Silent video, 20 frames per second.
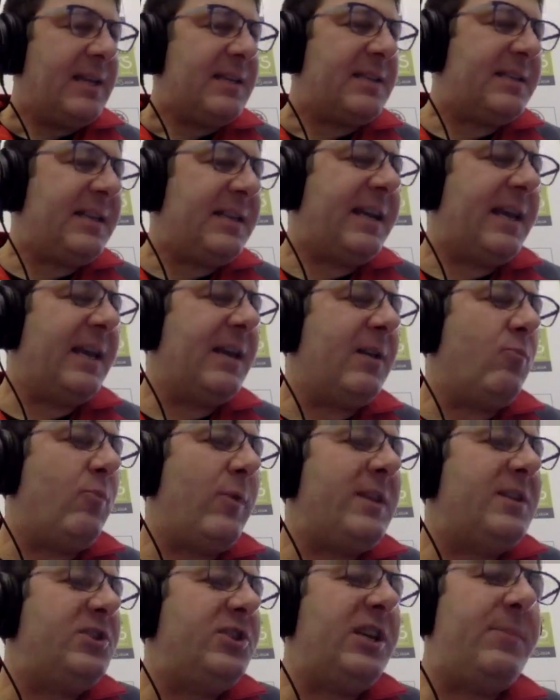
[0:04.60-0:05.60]
sticking
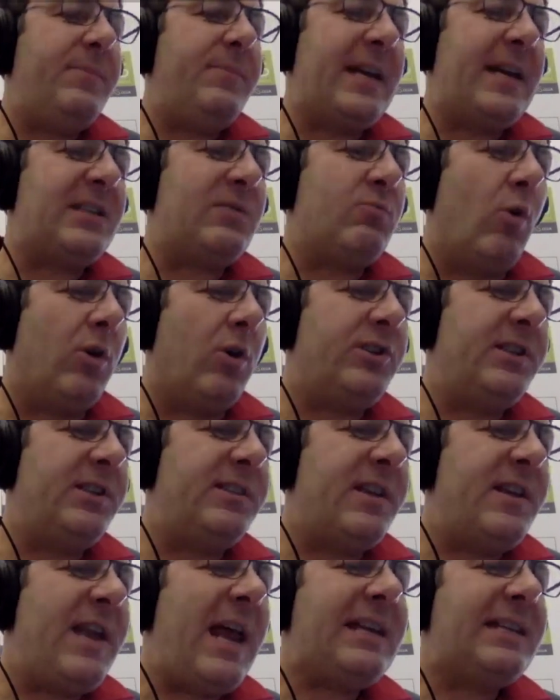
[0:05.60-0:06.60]
with GPS watches,
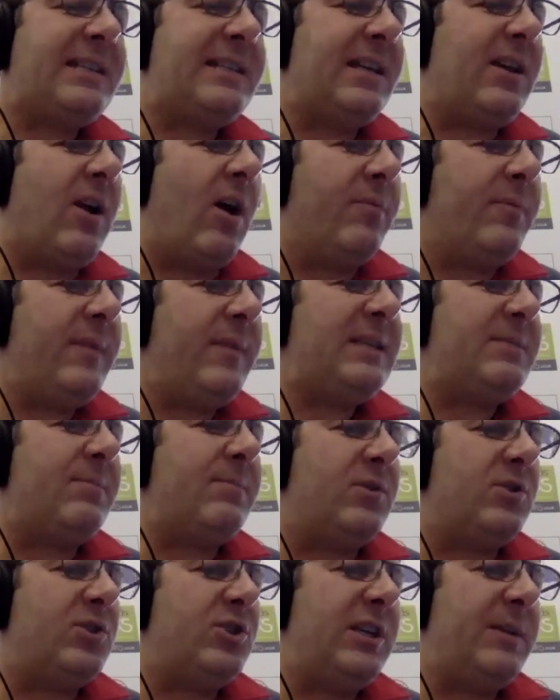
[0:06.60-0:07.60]
the next thing on this
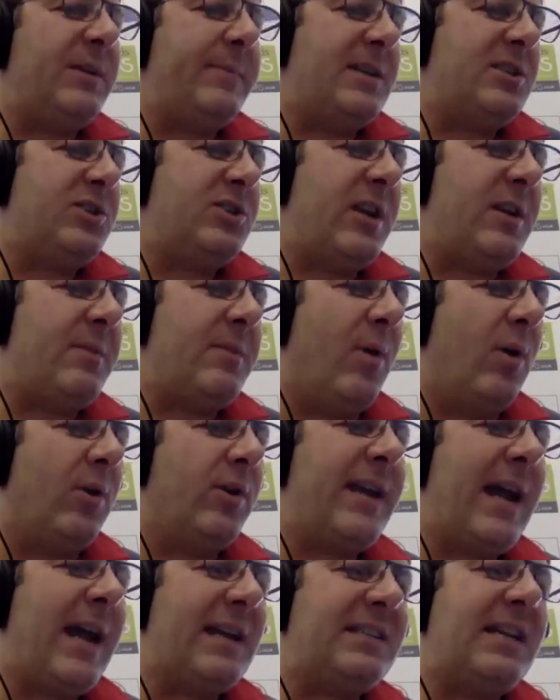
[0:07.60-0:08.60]
month's GPS Training
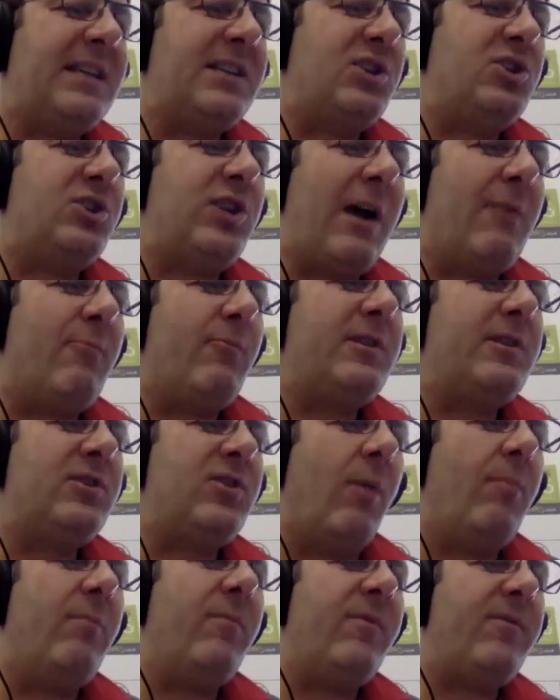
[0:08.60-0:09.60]
podcast is a chat with
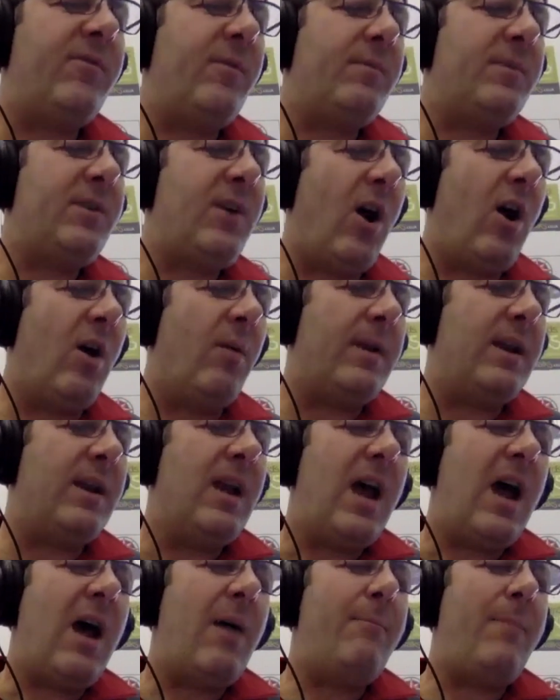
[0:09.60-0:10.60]
Tom from Garmin
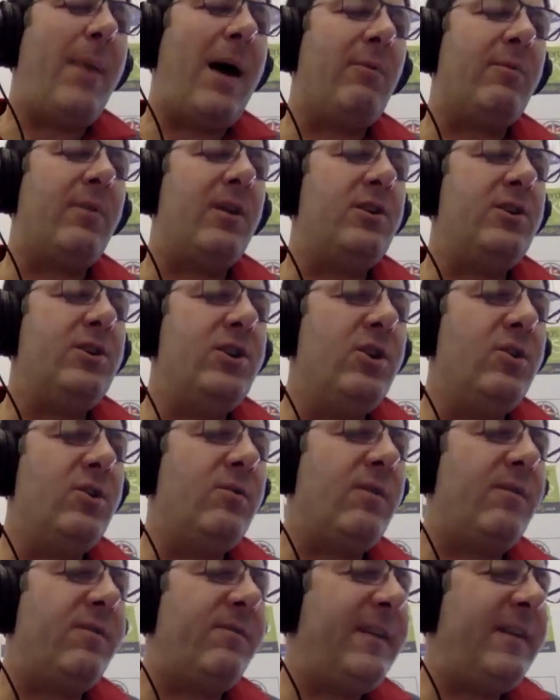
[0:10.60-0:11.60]
about the
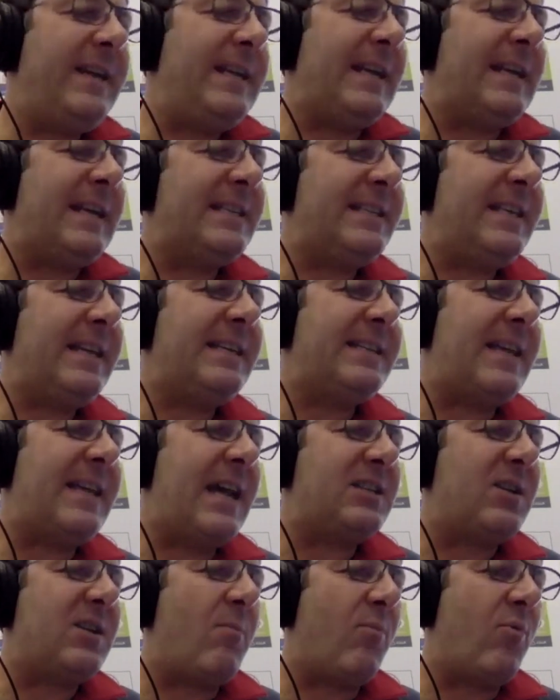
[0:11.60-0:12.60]
new Fenix
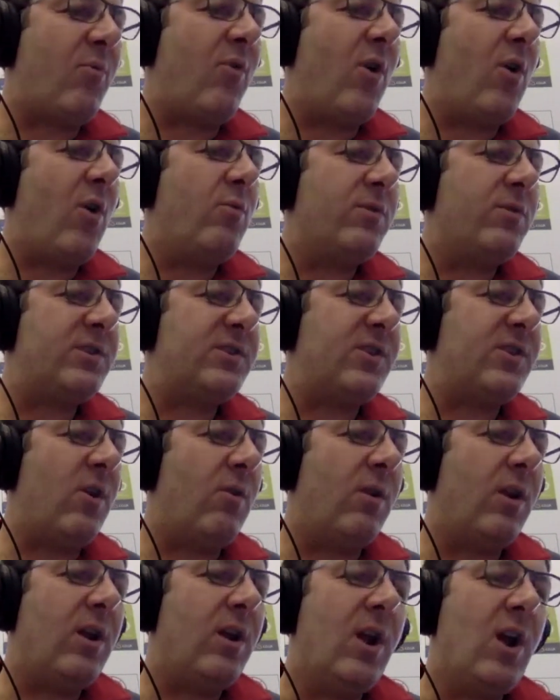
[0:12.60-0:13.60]
6S Pro
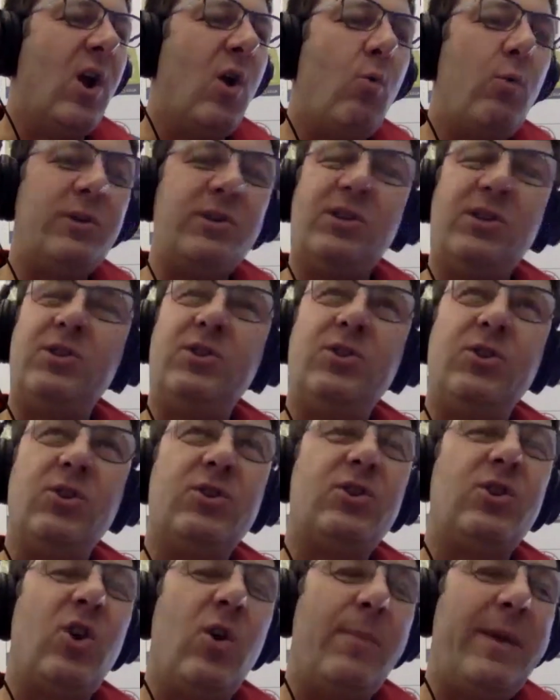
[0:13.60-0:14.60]
Solar, which has
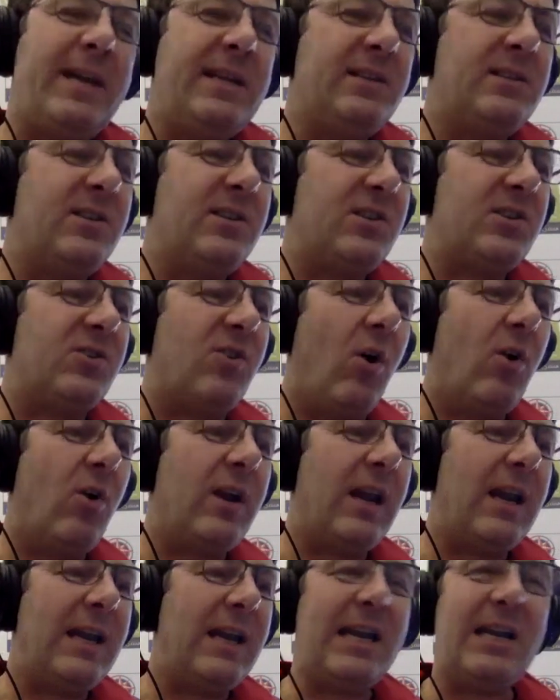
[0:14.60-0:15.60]
just come into stock
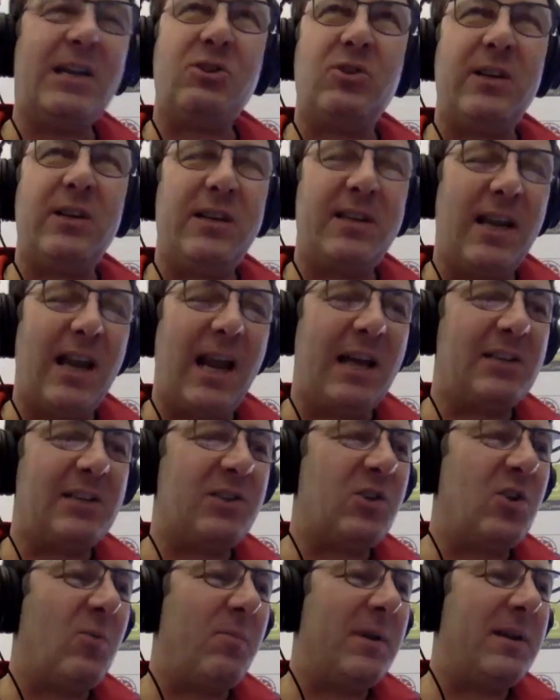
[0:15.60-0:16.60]
literally in the
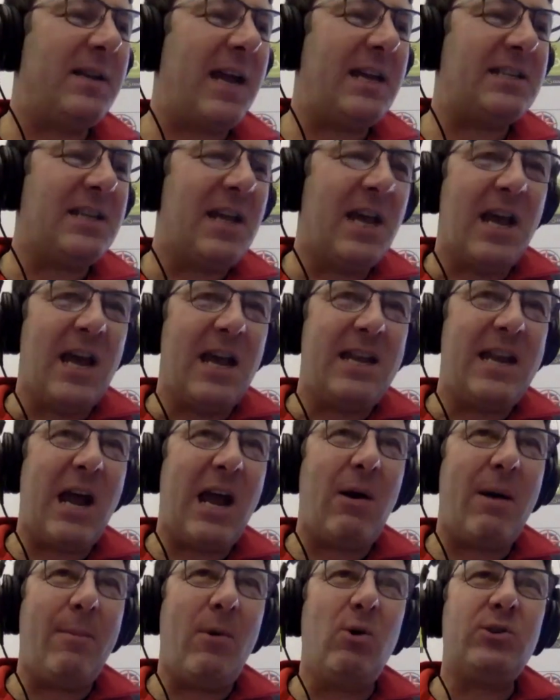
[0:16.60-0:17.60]
last couple of days.
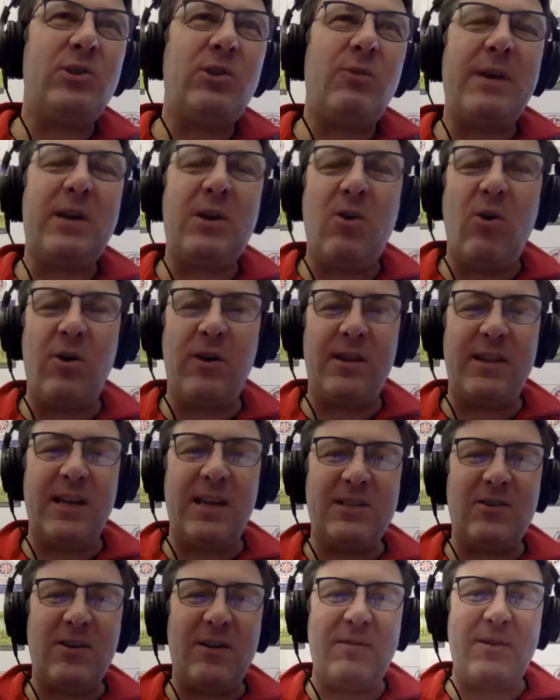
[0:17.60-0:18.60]
Now, I'm also recording
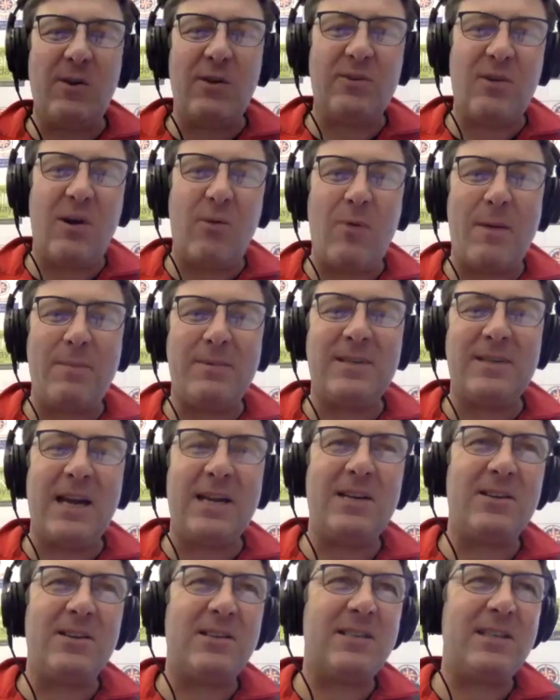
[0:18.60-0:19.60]
this, so if you go onto our
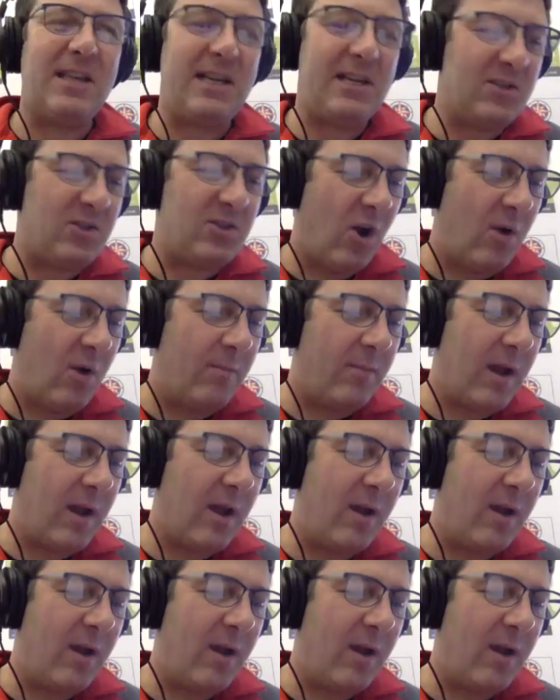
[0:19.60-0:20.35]
website, you'll see Tom